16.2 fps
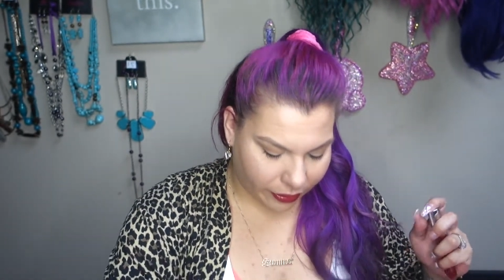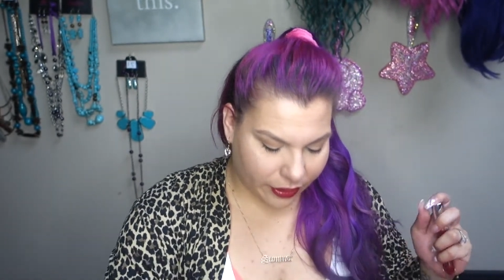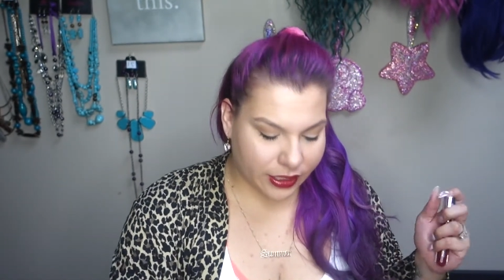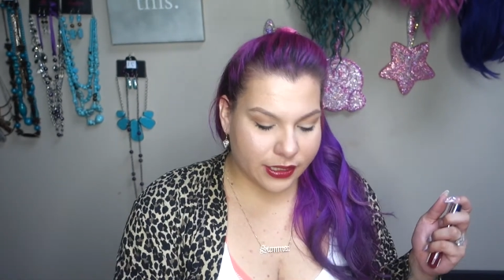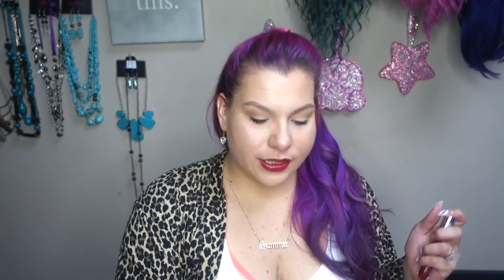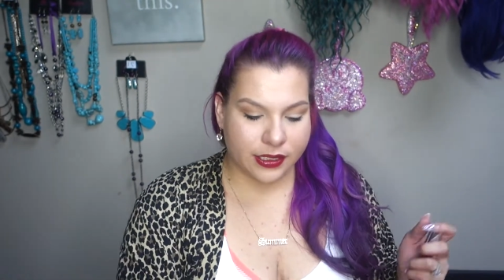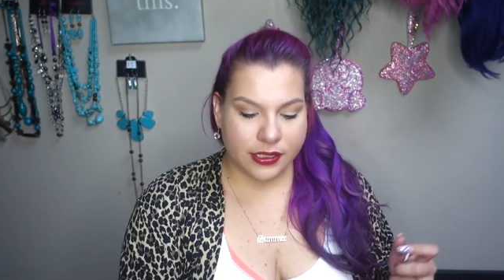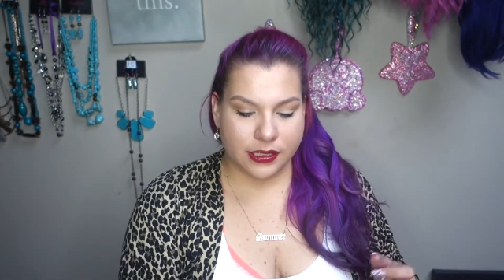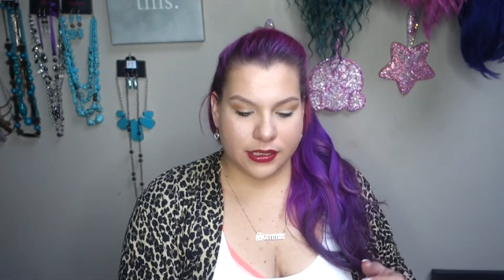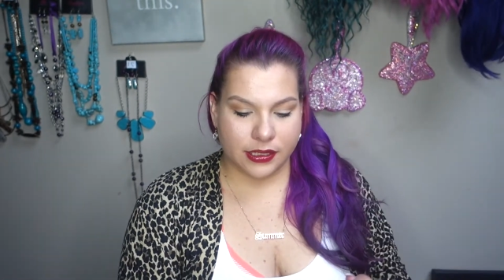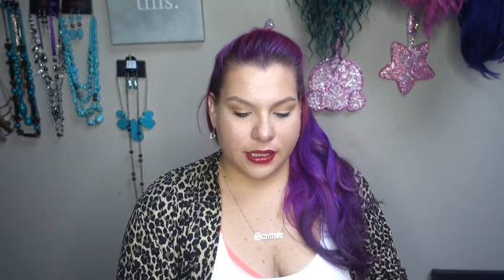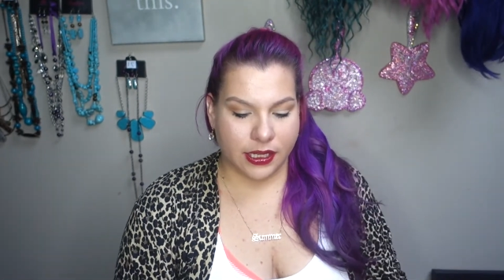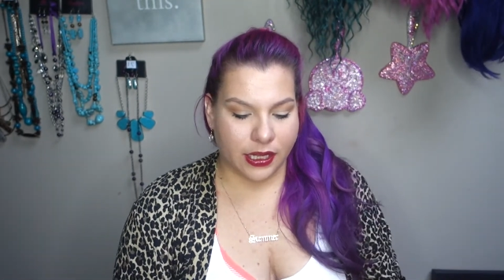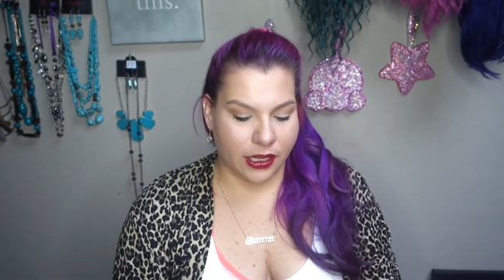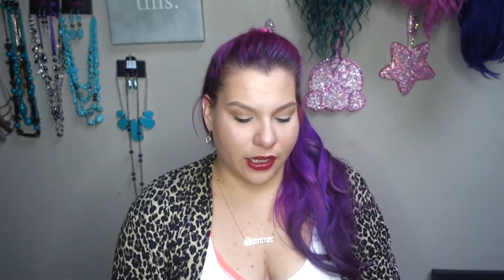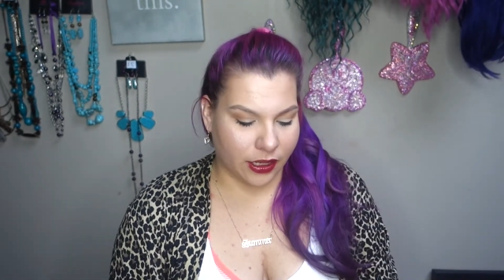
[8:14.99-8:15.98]
This is
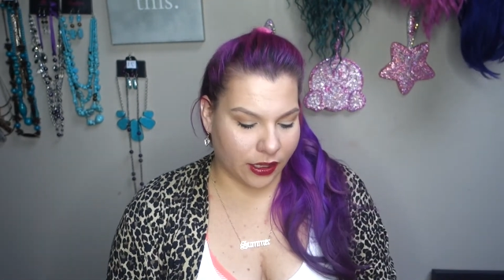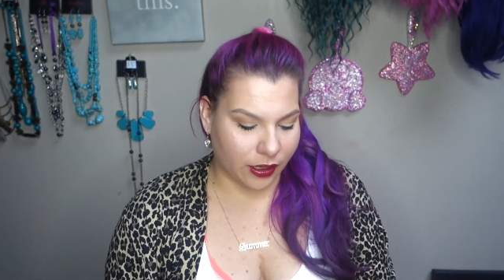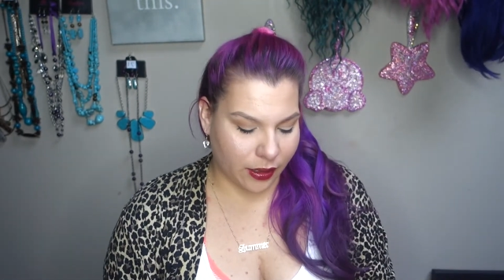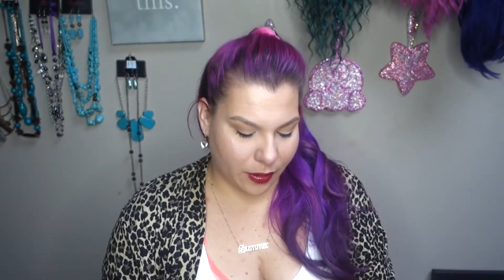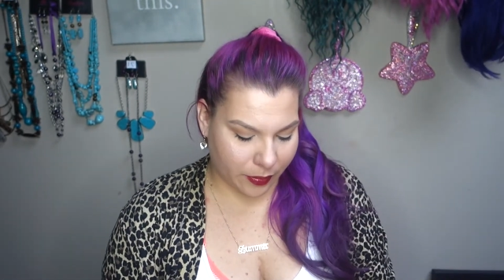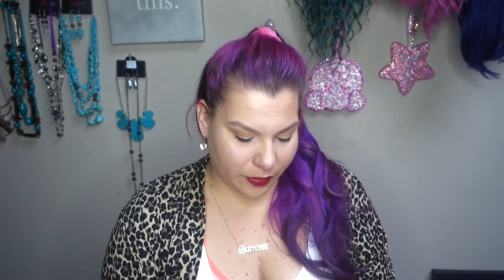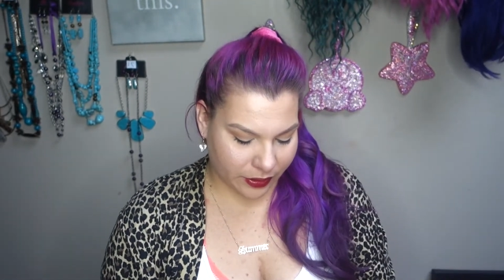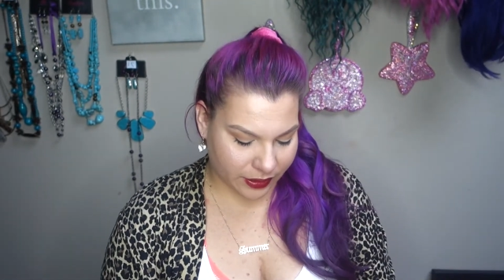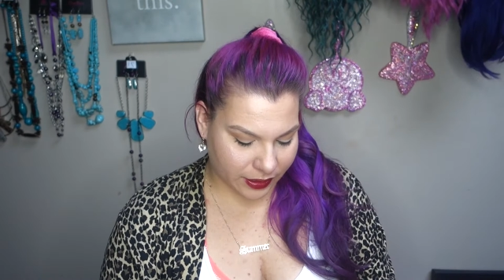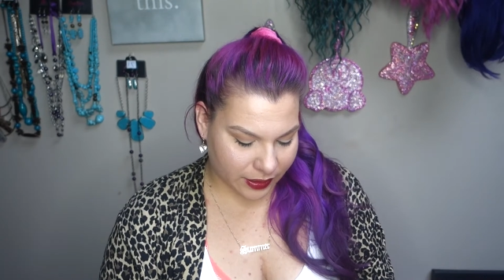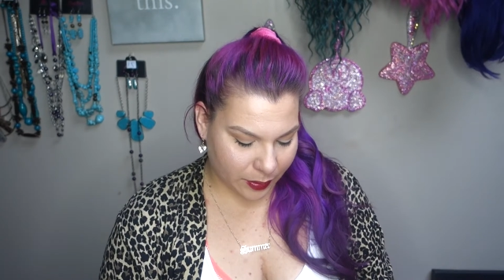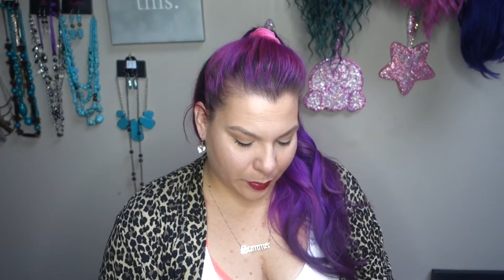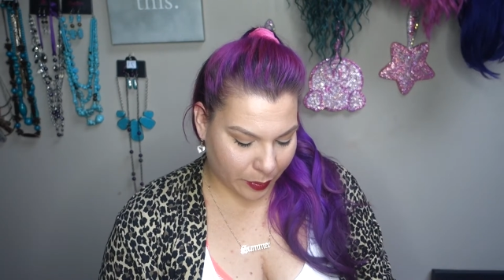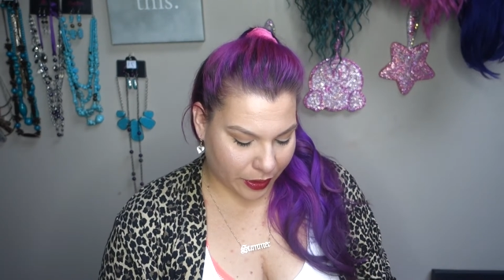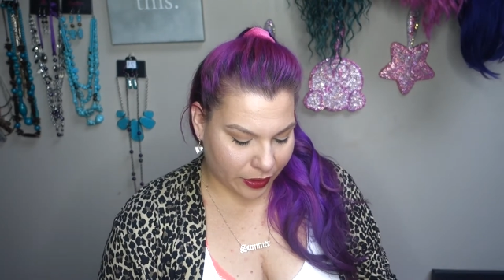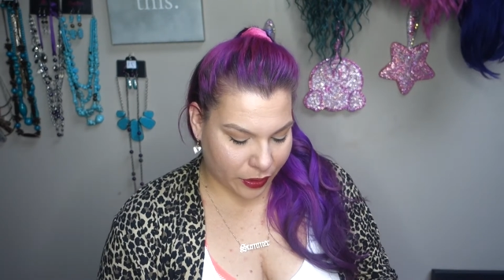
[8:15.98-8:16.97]
the
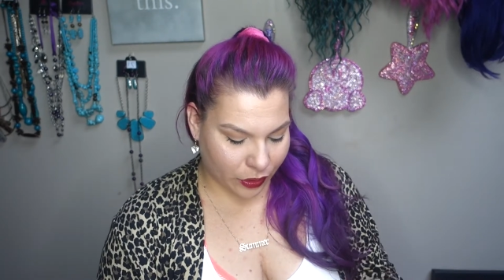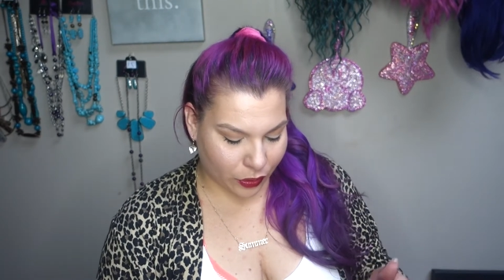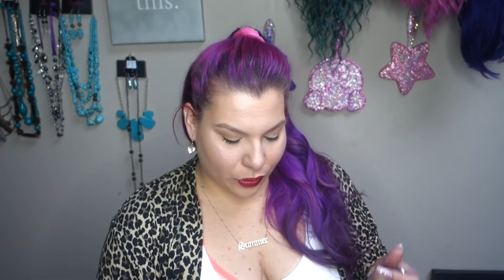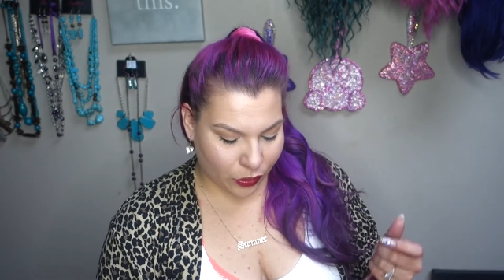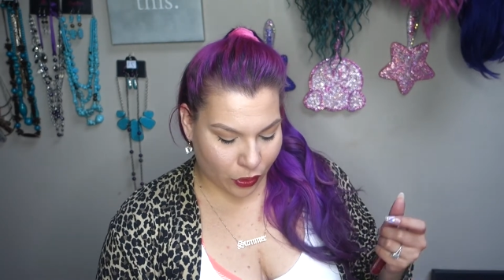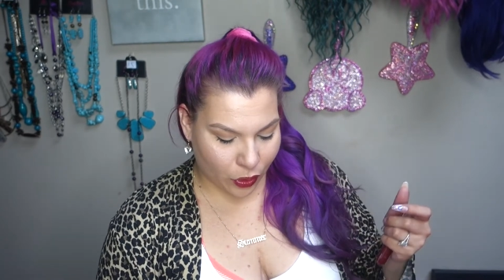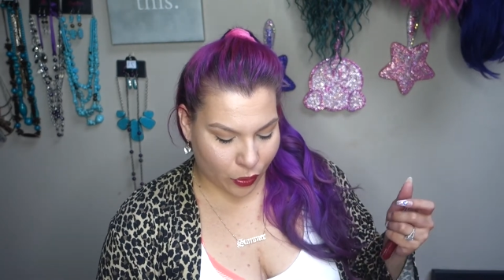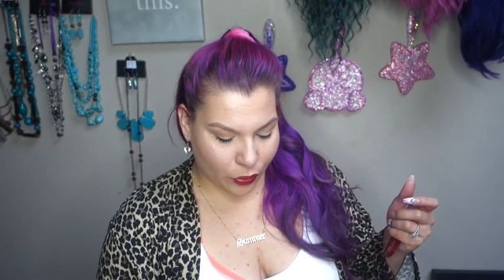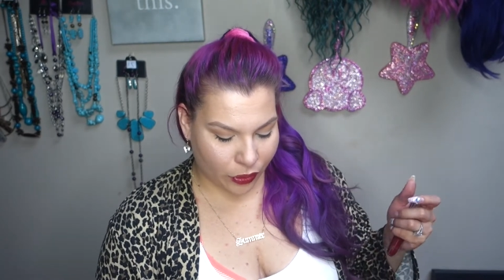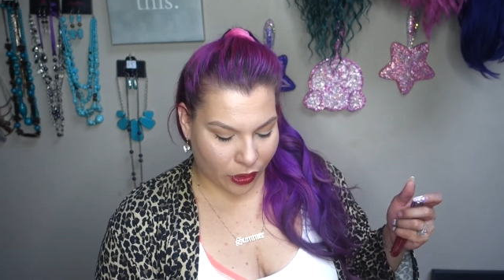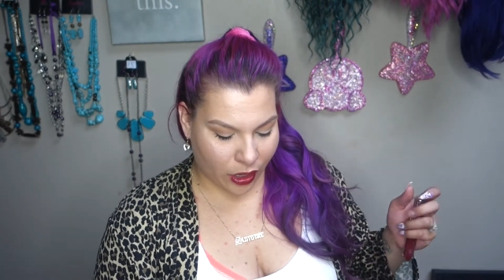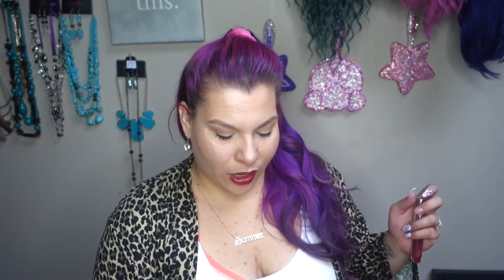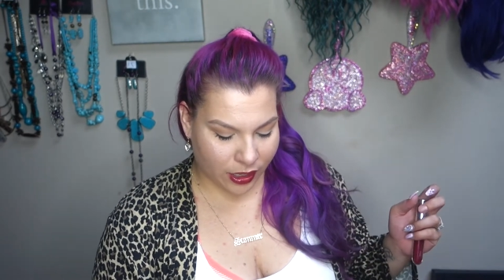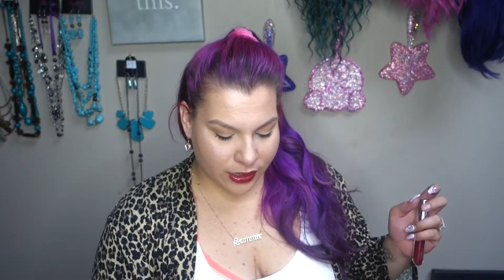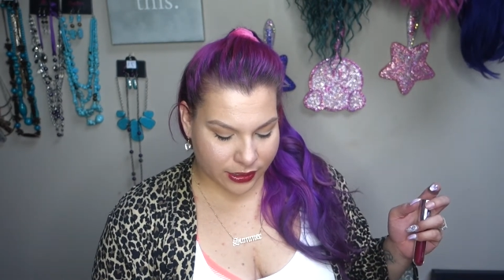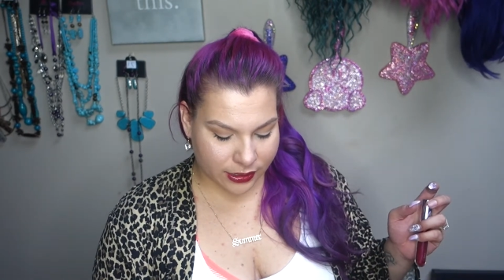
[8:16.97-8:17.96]
Becca Glow
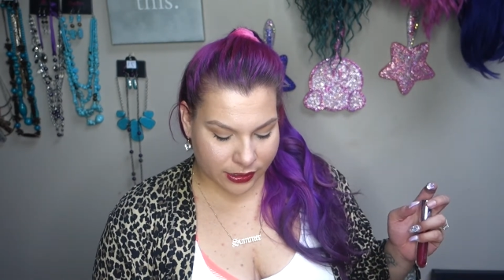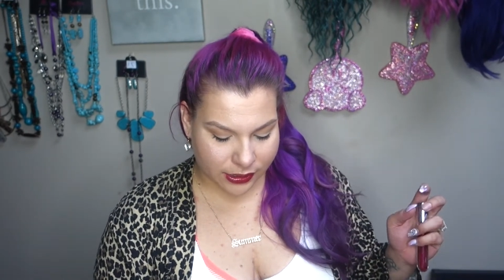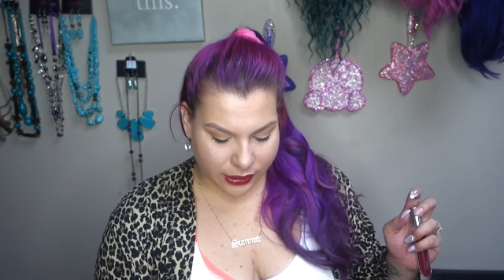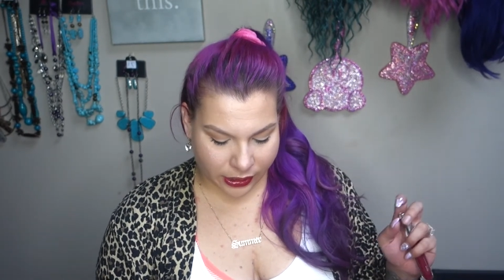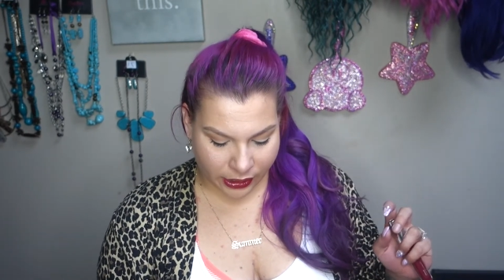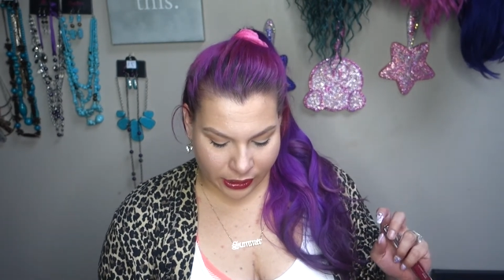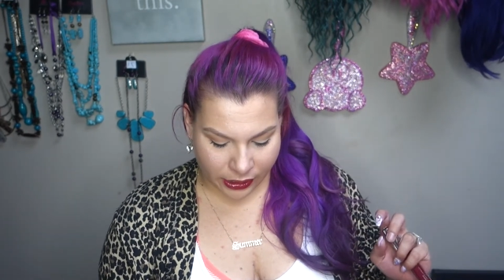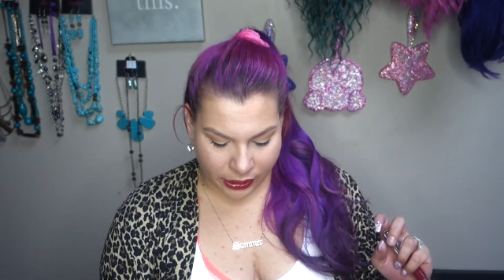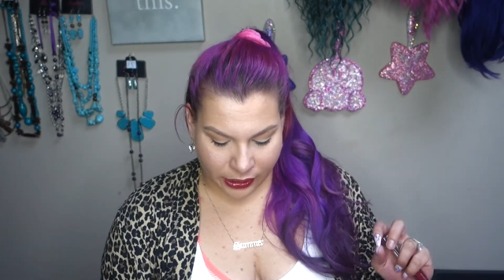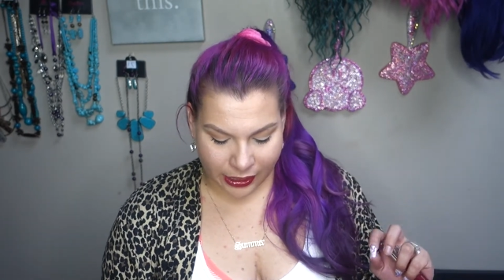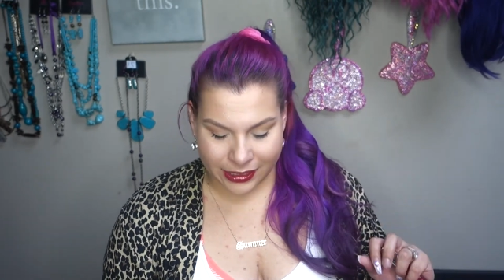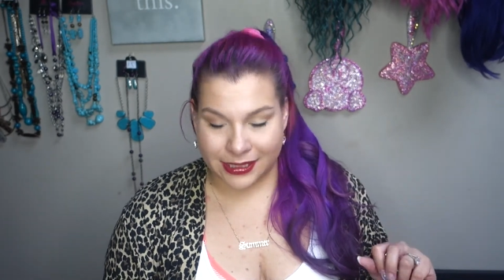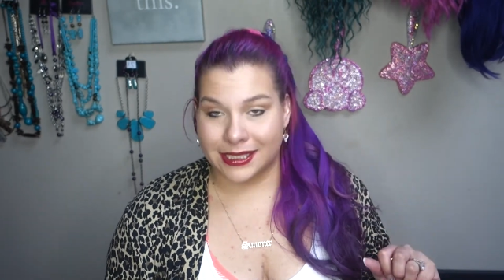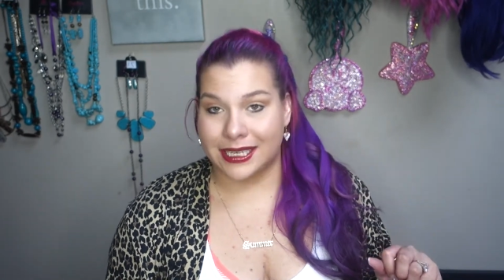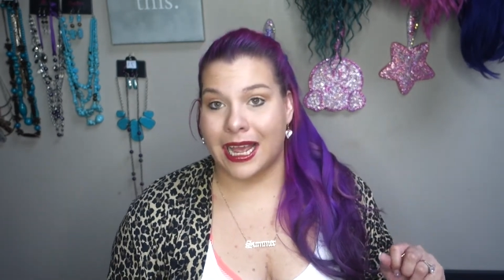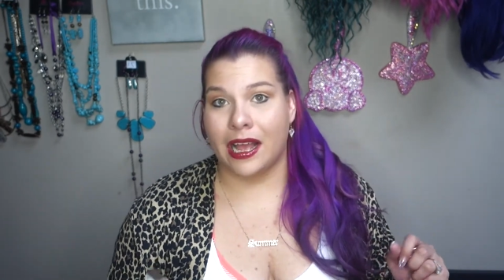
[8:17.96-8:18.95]
Gloss
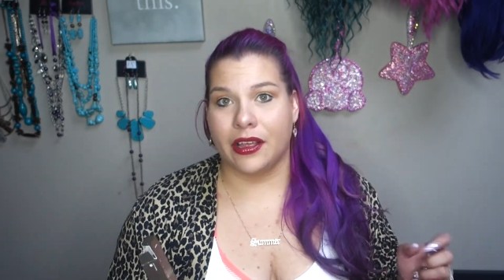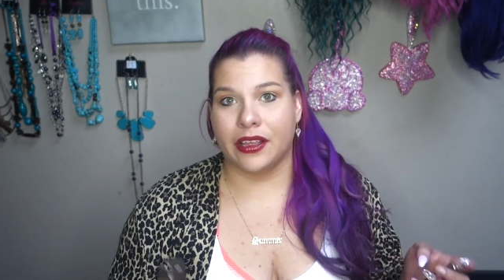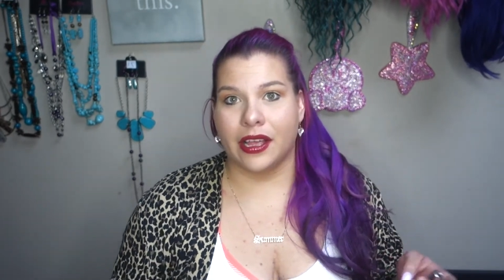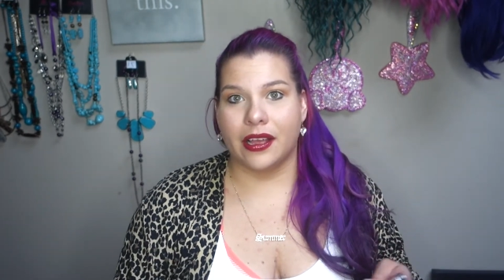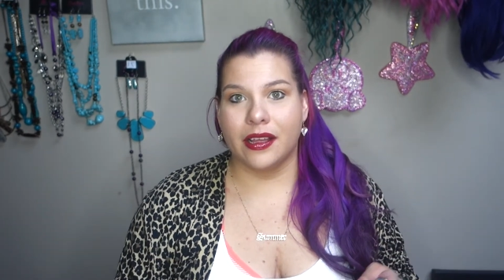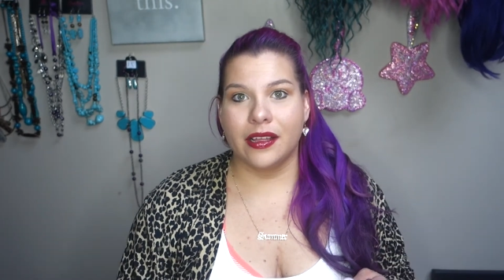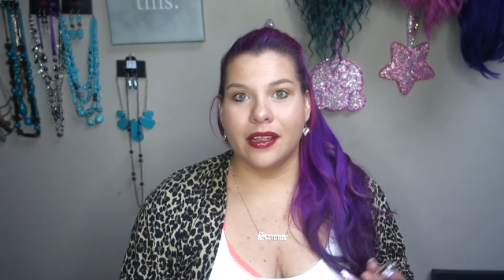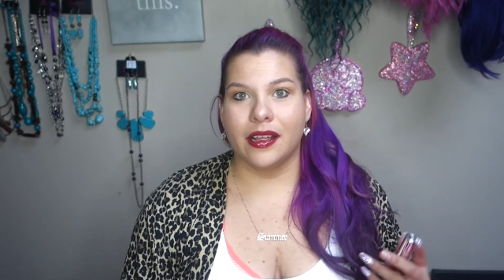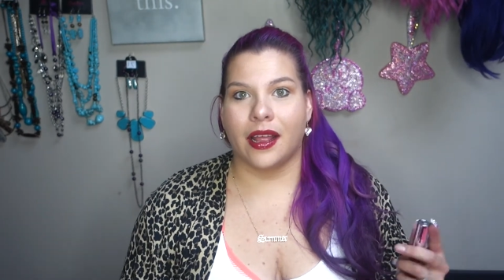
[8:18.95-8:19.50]
in Dahlia,